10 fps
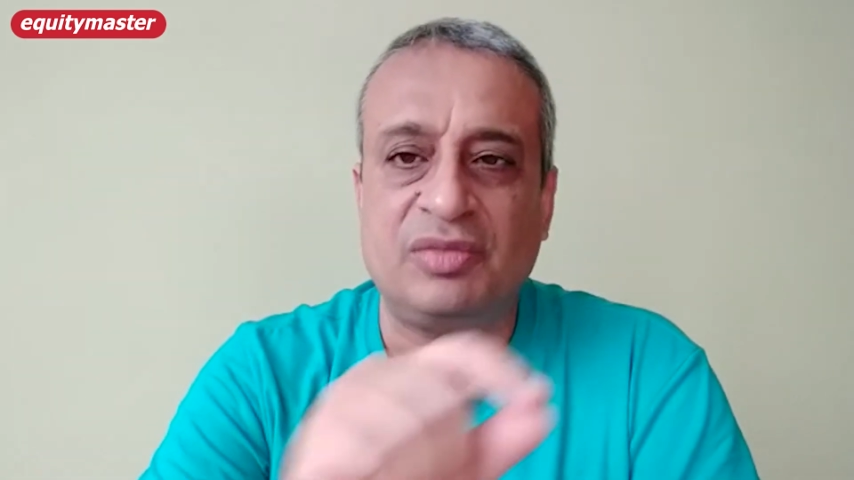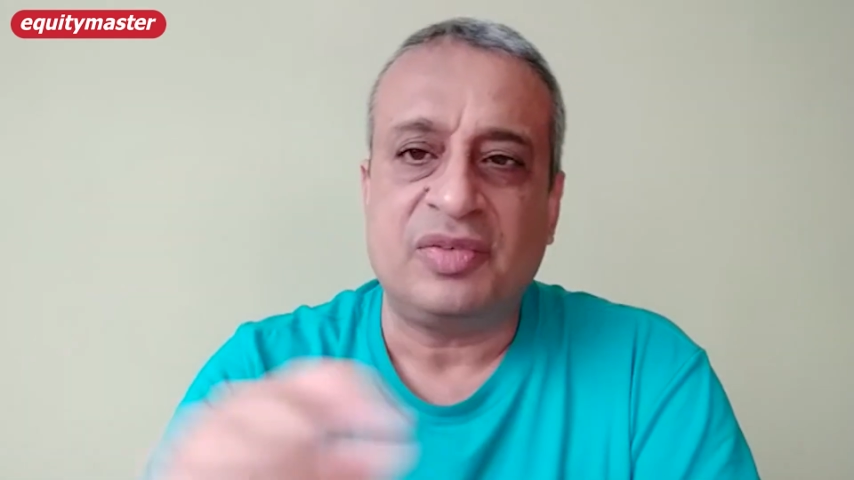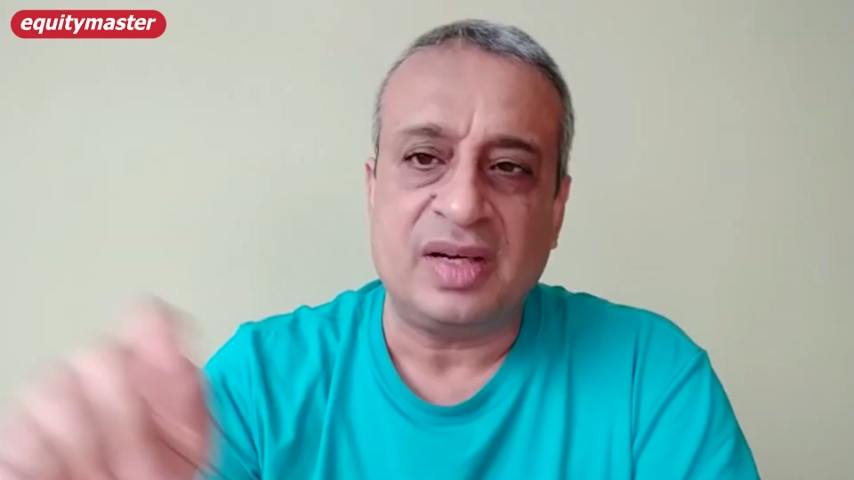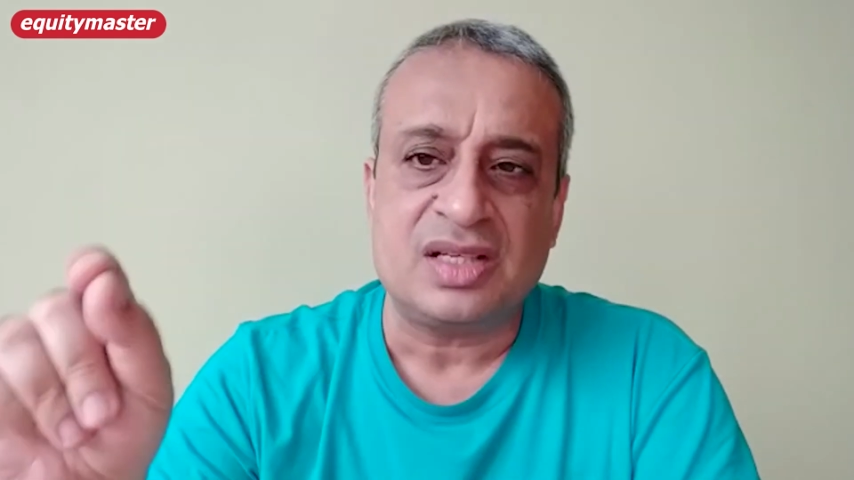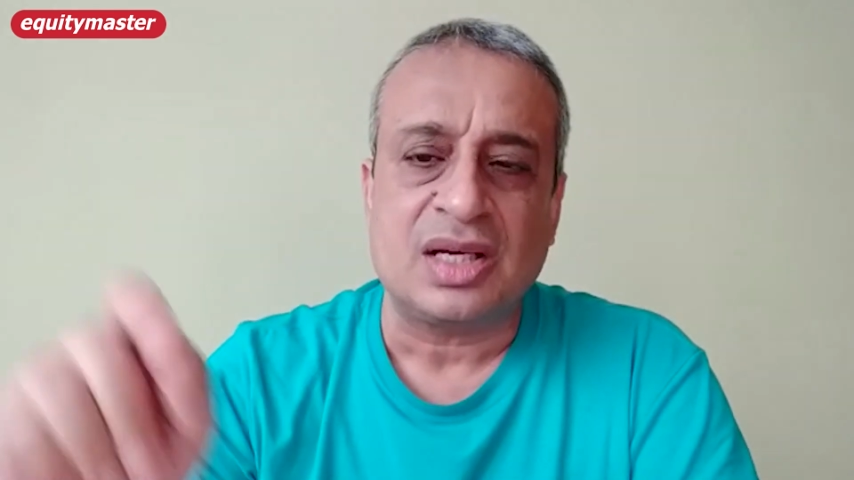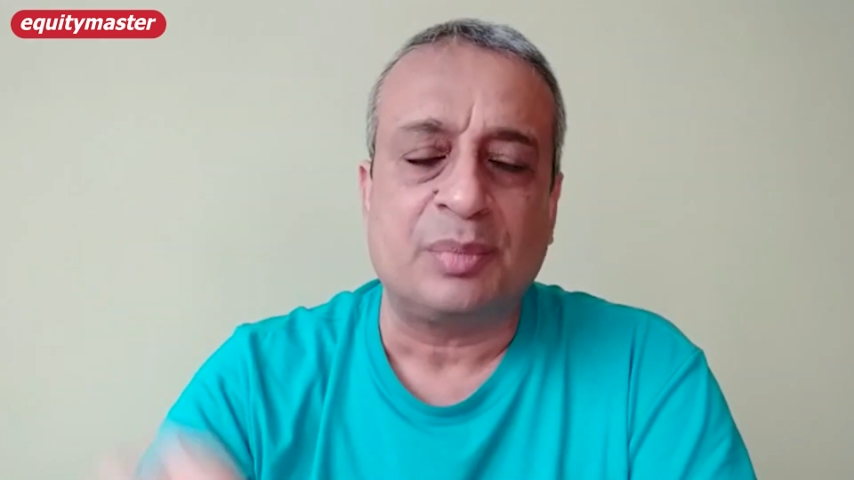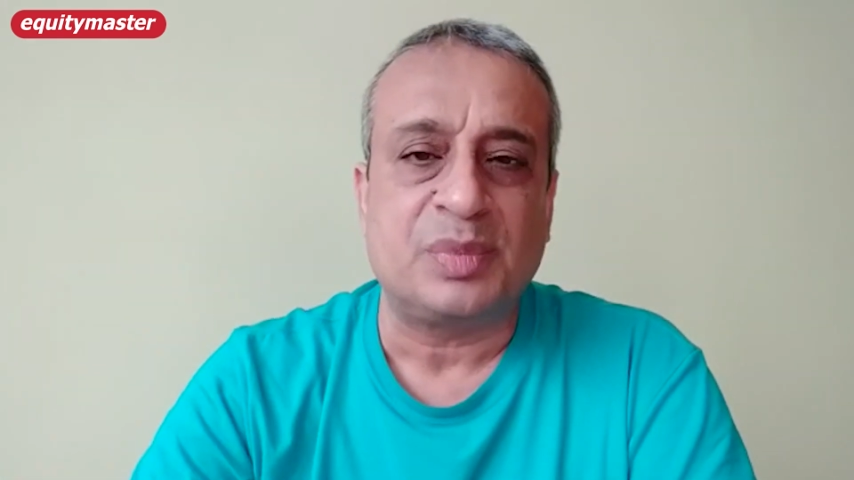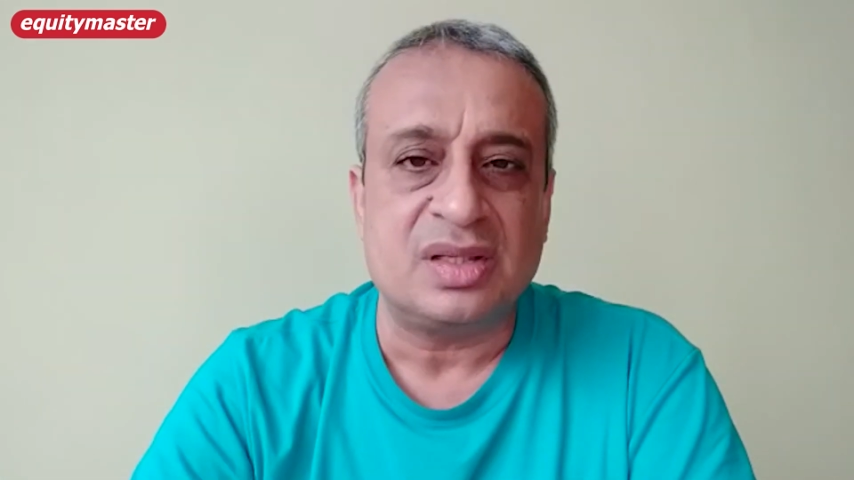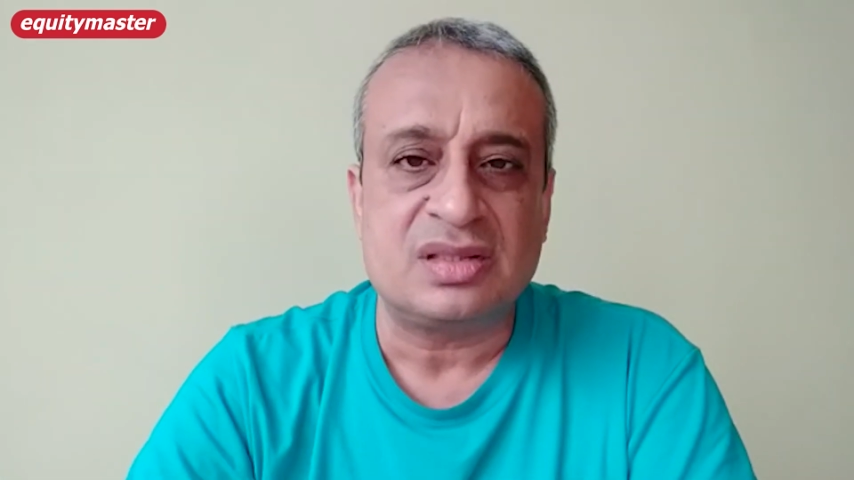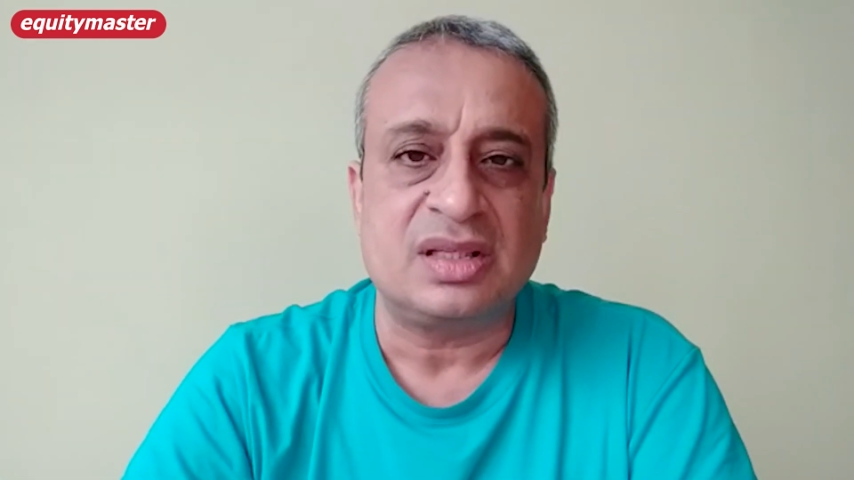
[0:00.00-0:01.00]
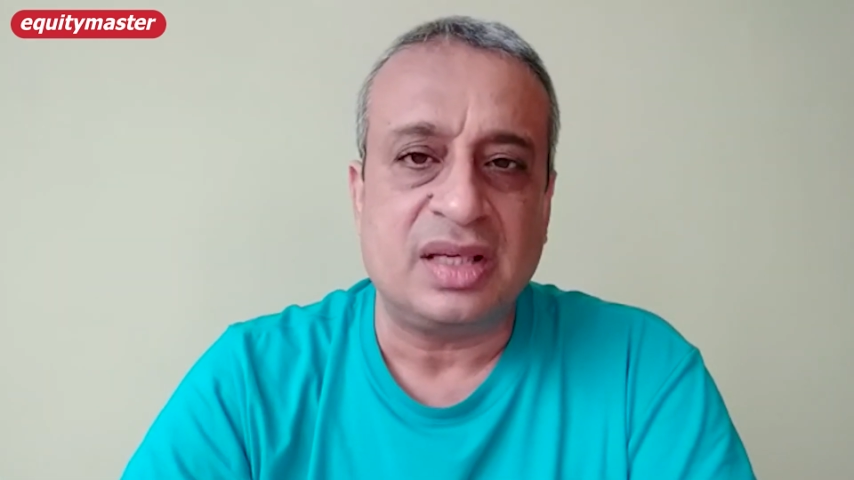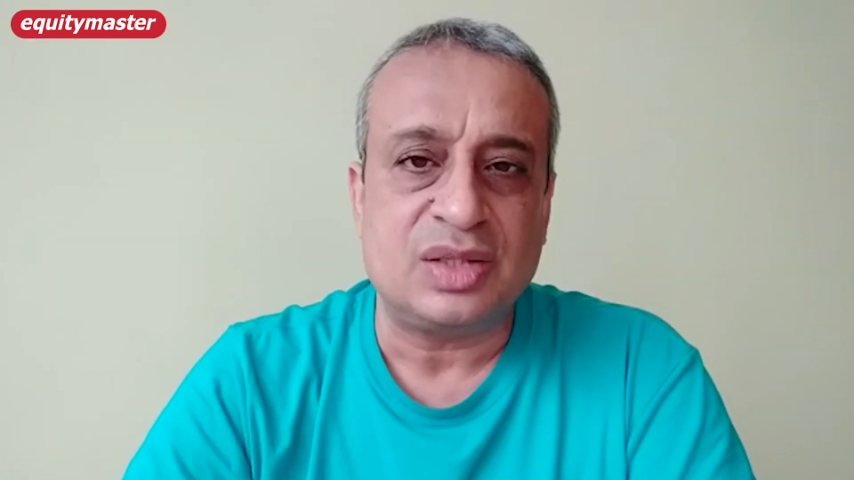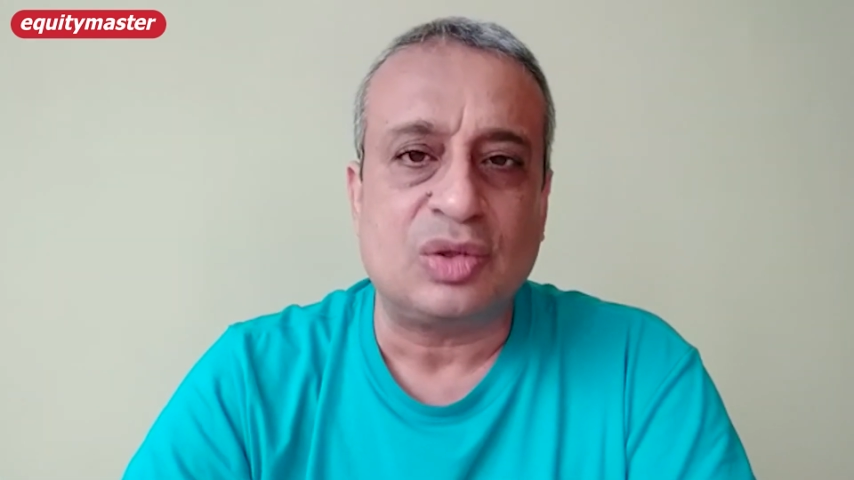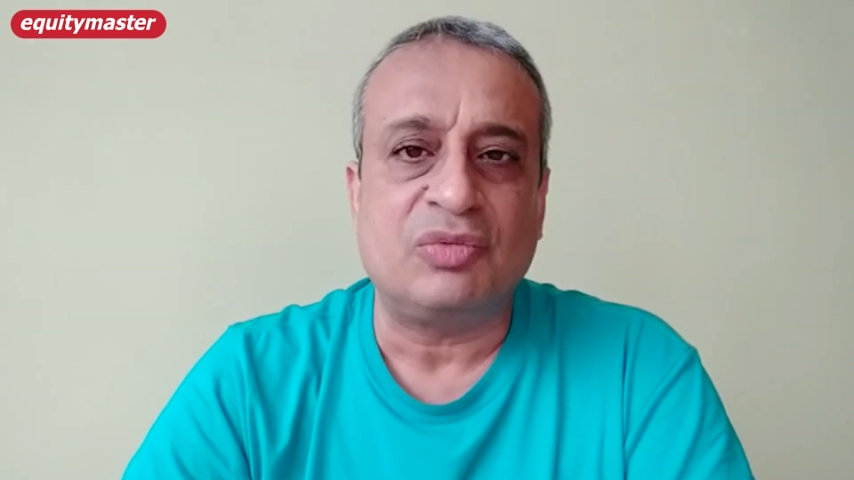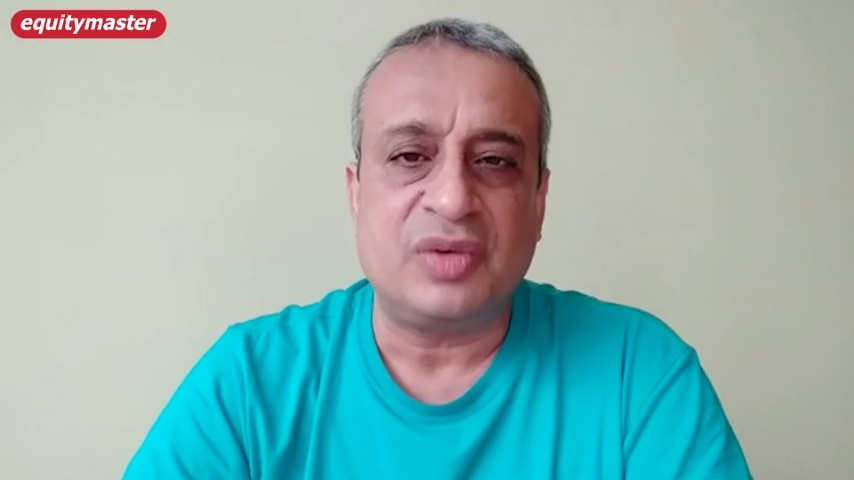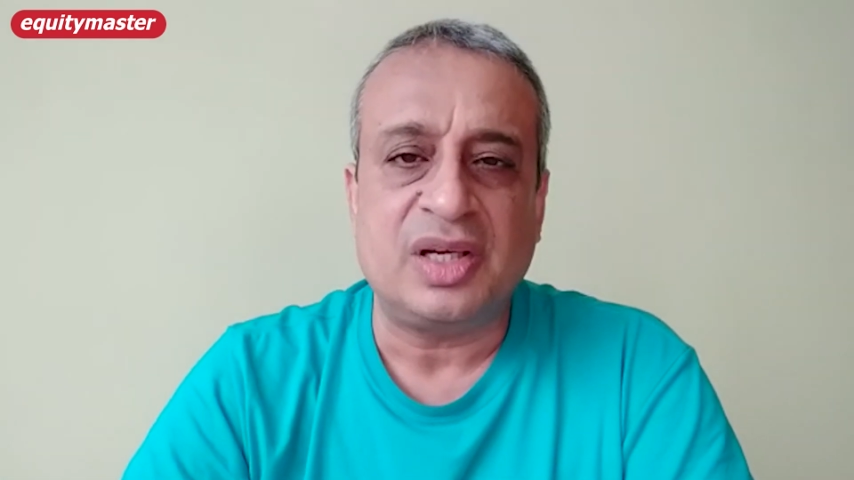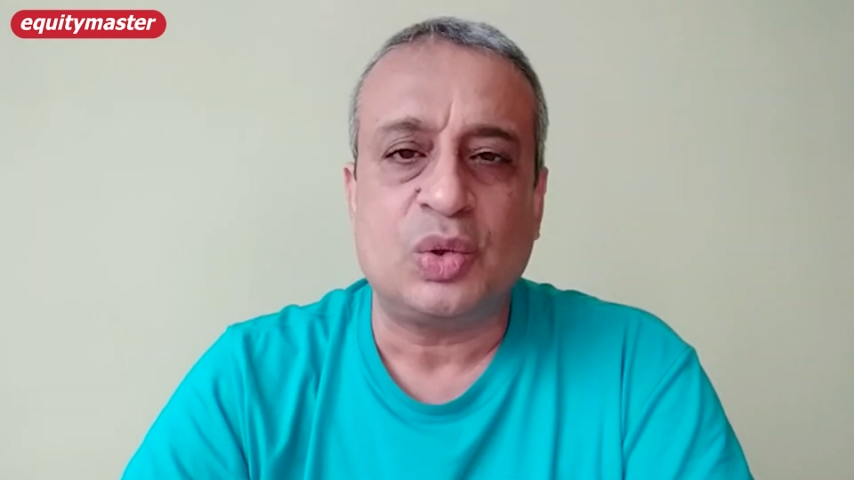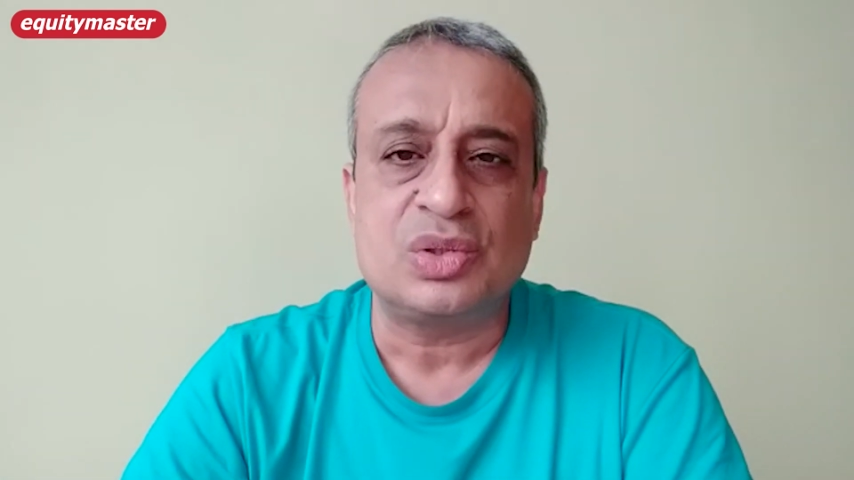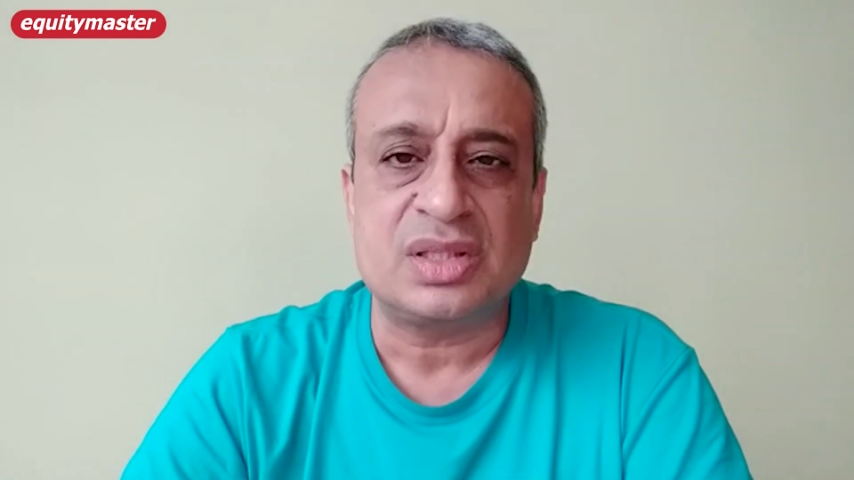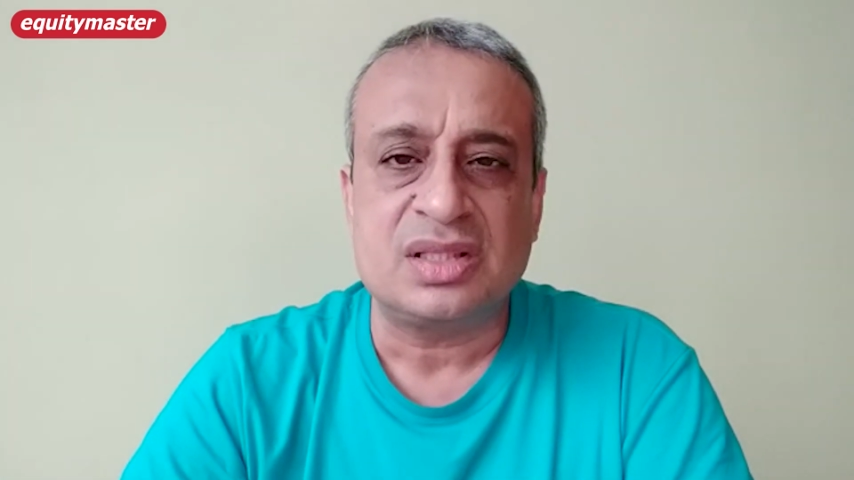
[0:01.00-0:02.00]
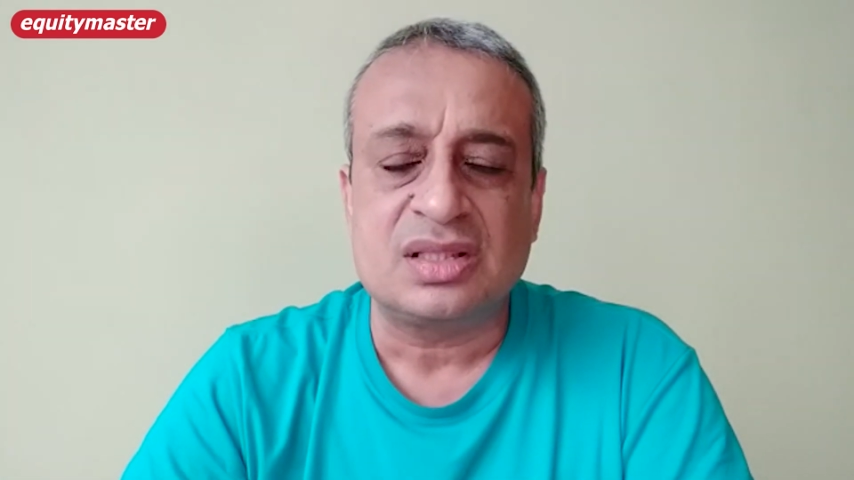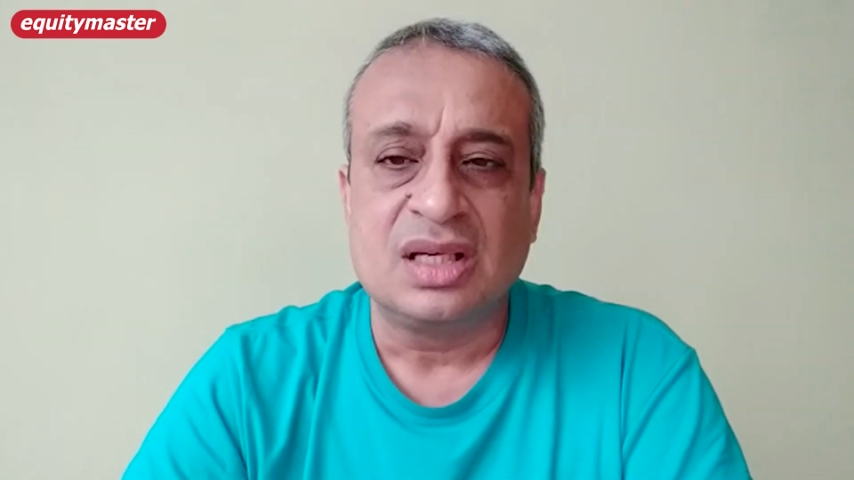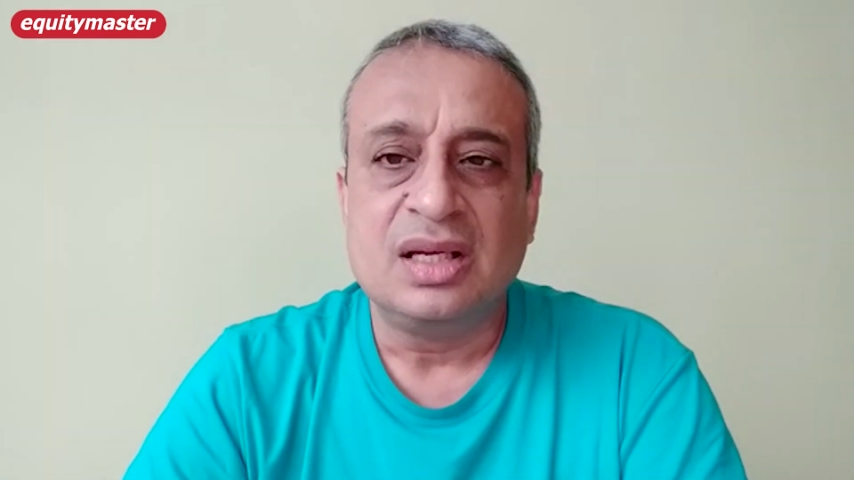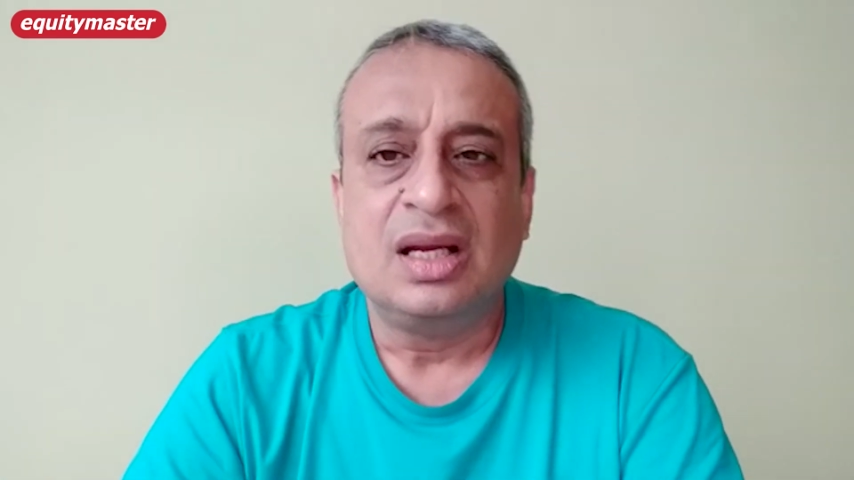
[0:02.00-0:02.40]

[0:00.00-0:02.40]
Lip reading: finish up this series of videos, is